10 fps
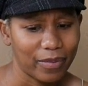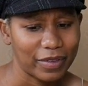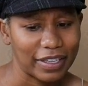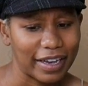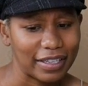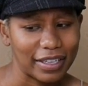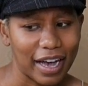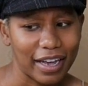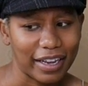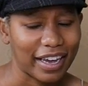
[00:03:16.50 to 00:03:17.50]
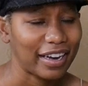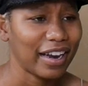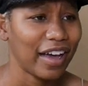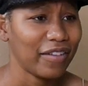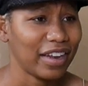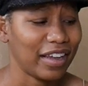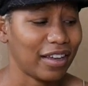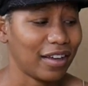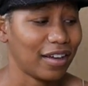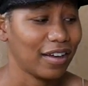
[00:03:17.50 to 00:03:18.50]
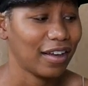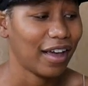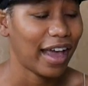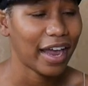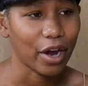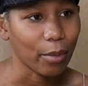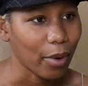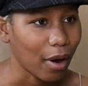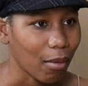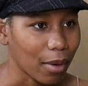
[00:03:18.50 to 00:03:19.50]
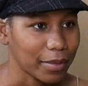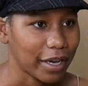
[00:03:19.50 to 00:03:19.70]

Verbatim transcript: besides that. Like I didn't have any hair problems.